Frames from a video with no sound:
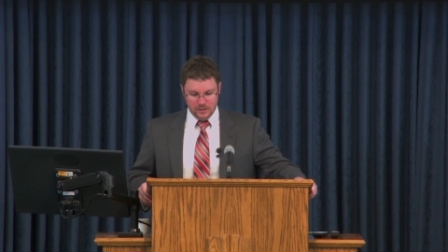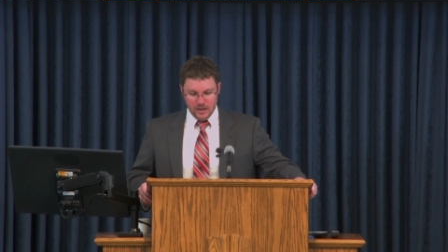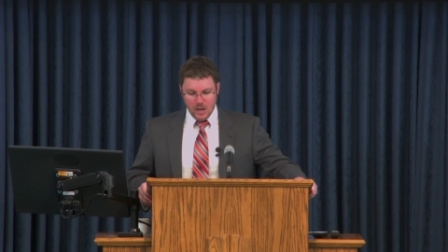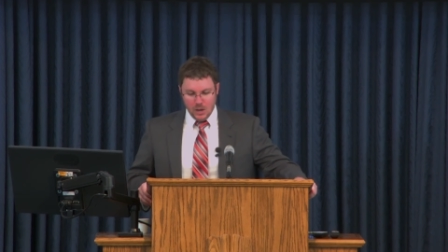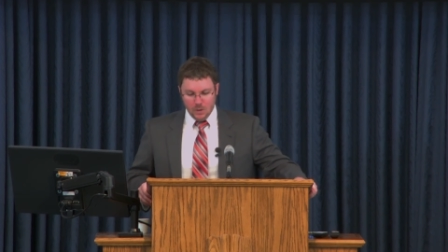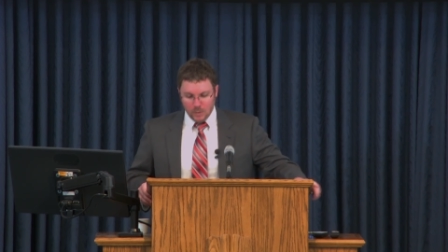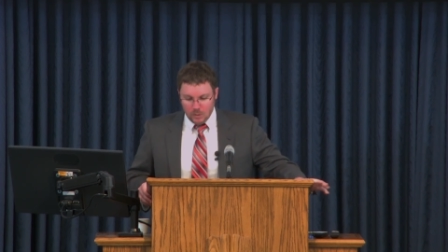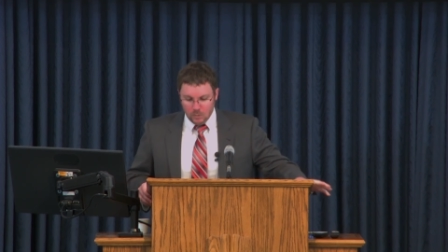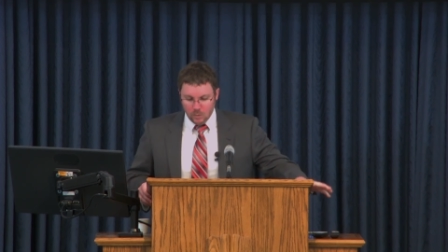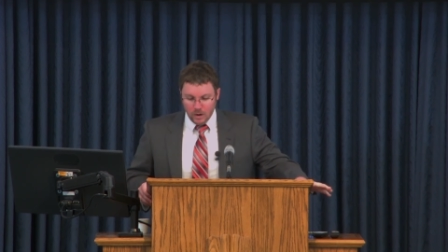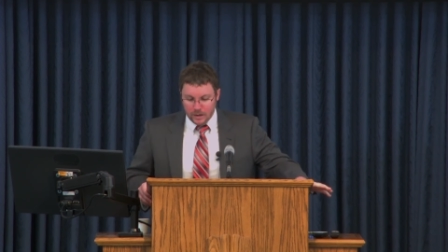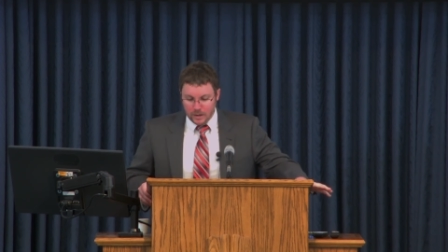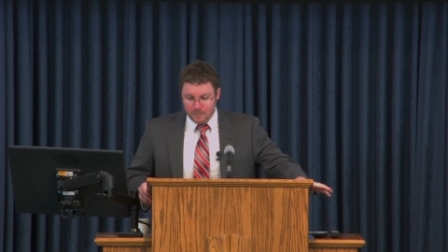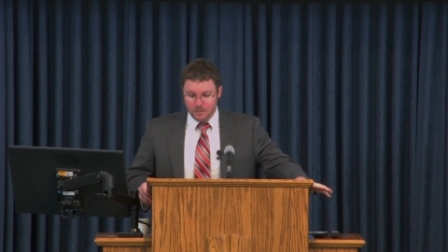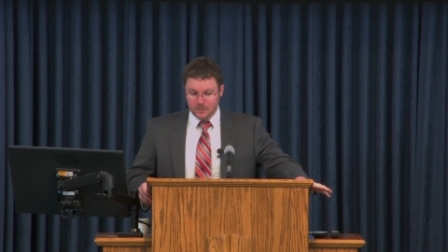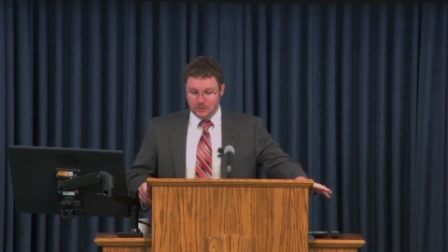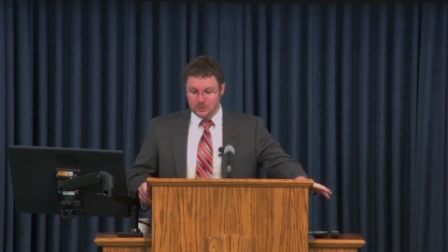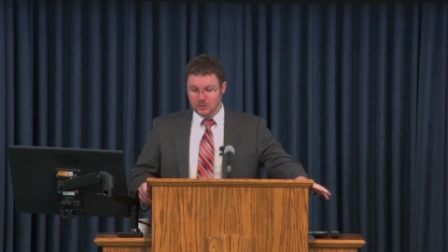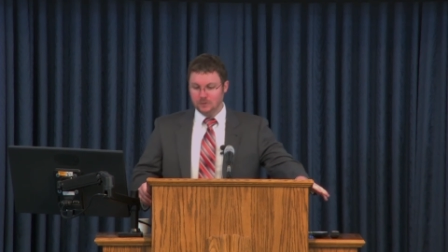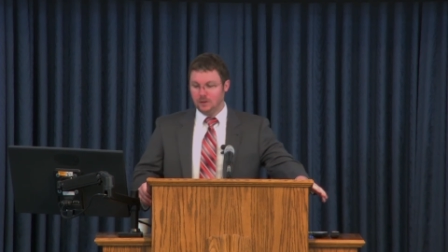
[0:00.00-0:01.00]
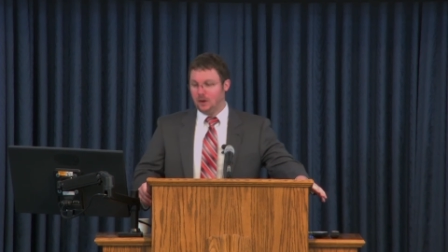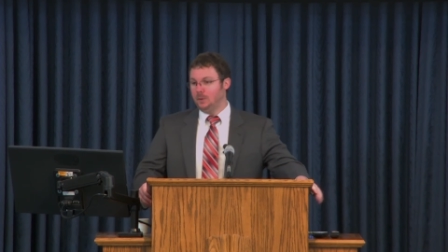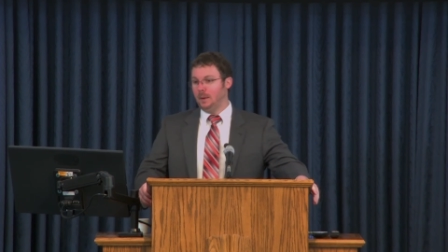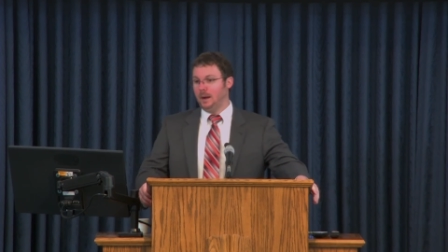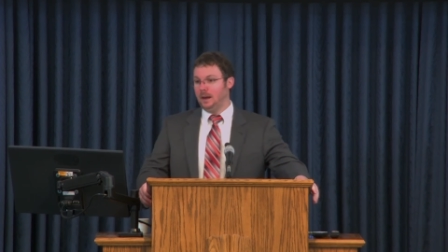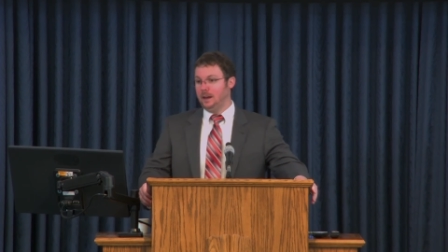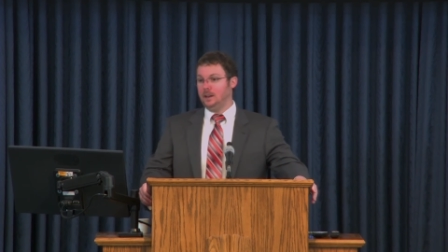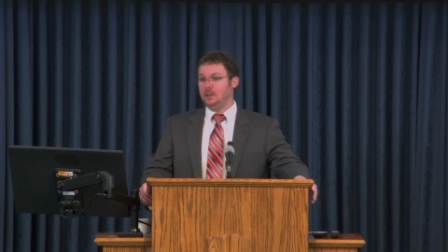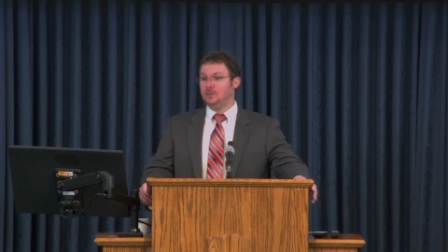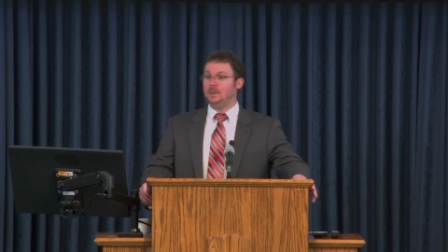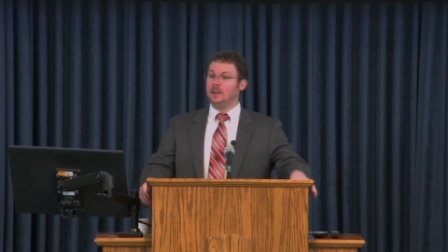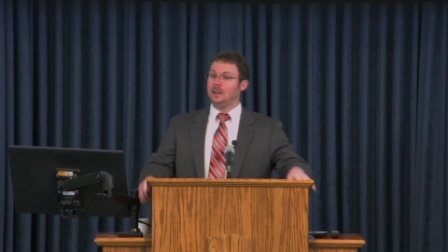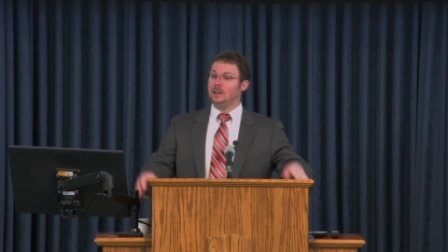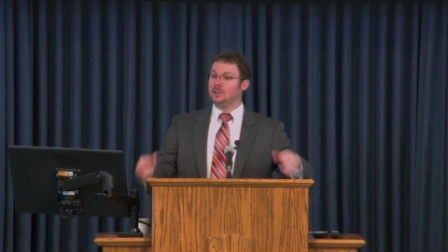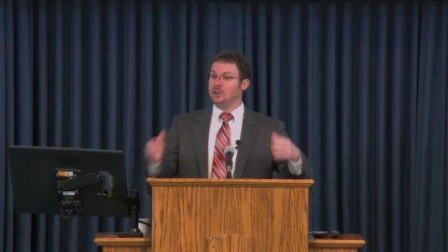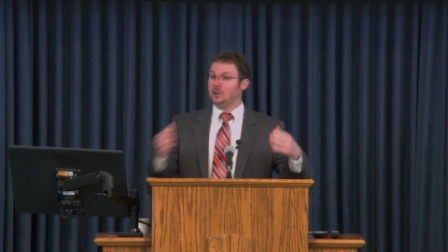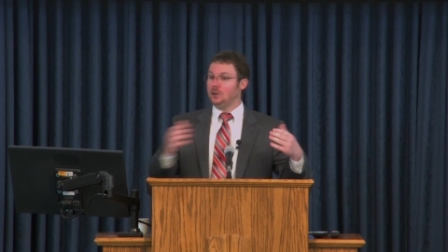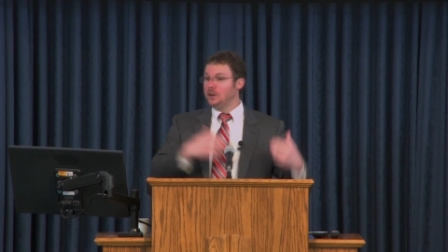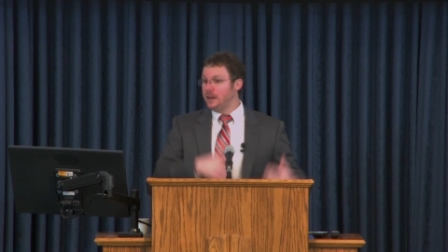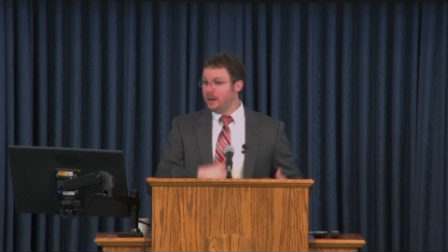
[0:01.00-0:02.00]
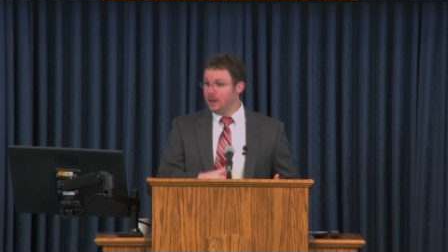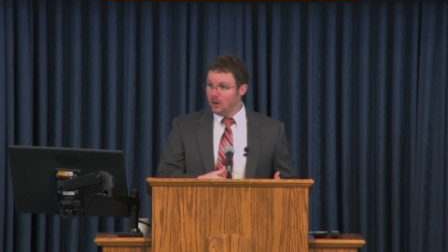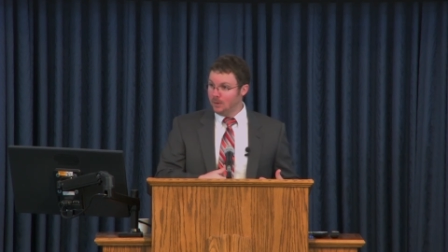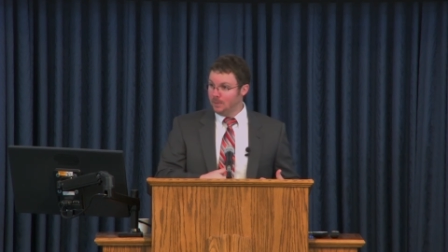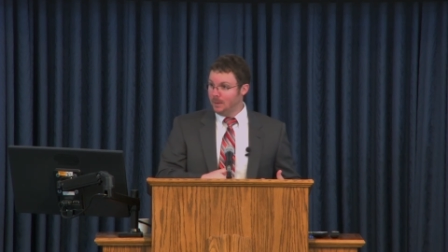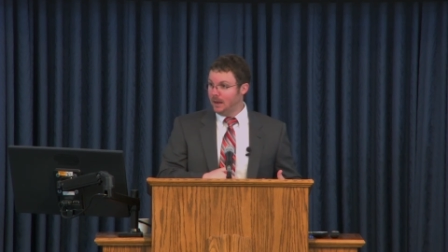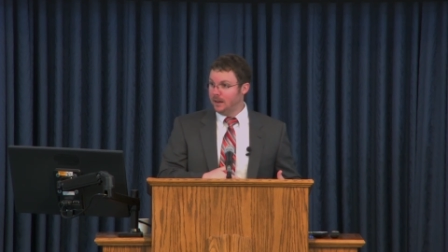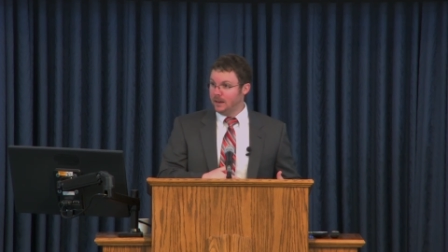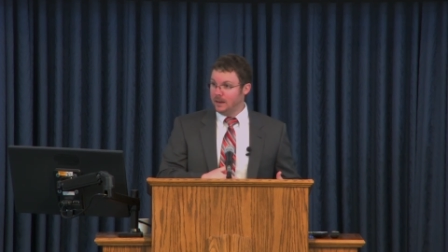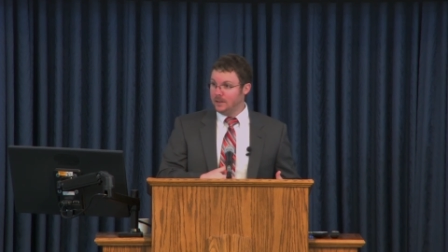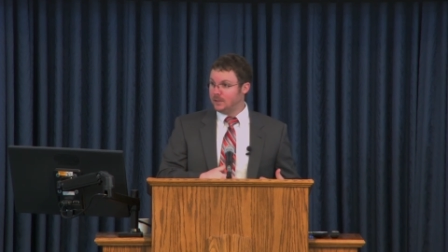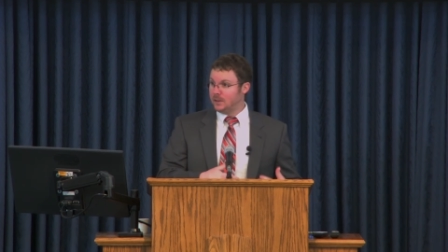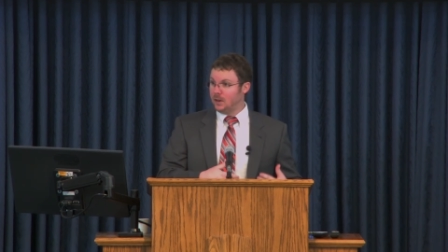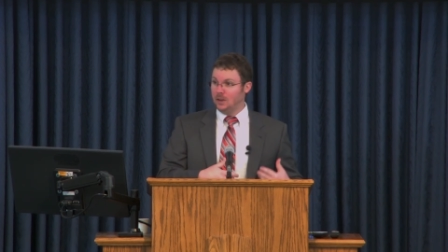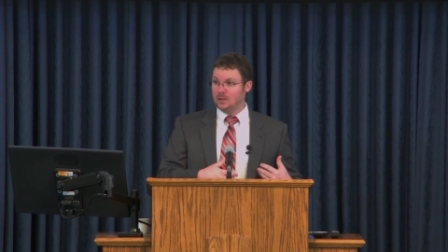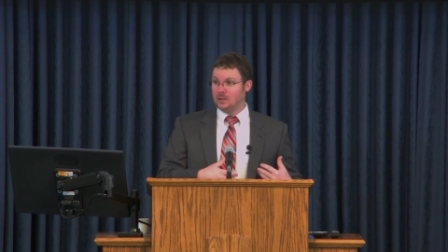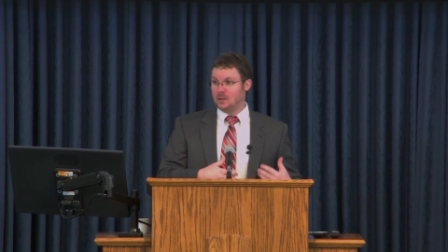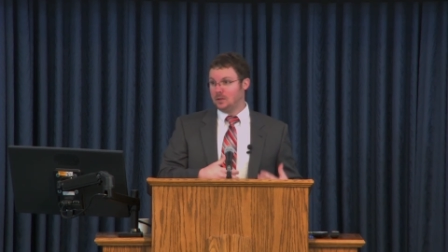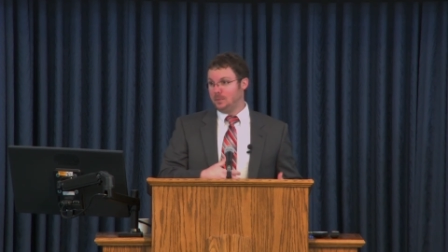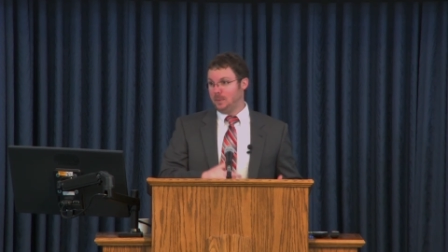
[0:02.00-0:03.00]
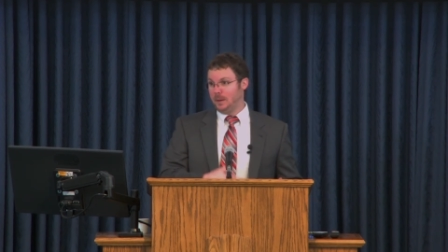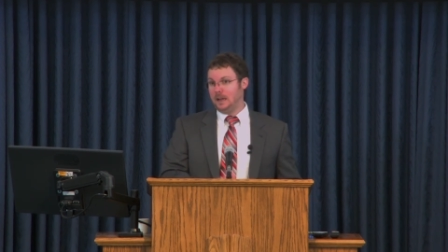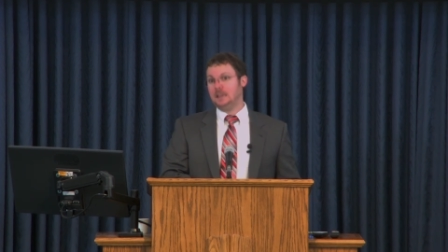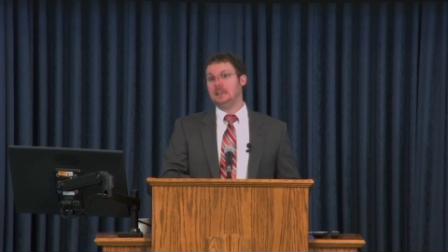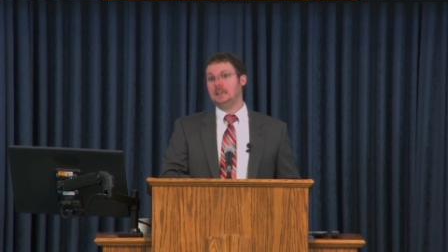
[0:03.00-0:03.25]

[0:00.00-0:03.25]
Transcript: We want to preserve our bodies because hurting our bodies causes pain and